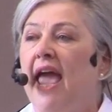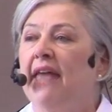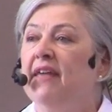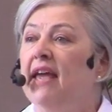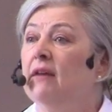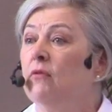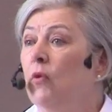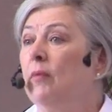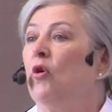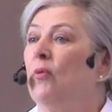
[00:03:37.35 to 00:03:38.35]
and then
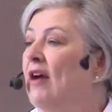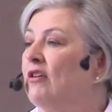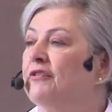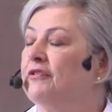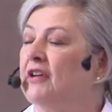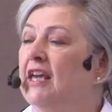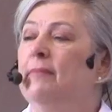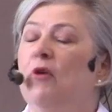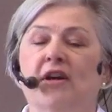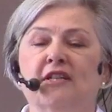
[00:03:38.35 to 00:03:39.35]
one more round of
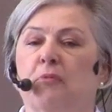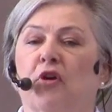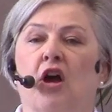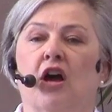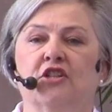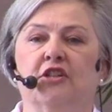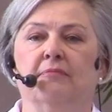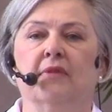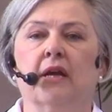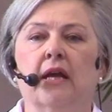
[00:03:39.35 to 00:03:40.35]
chemo as a precaution.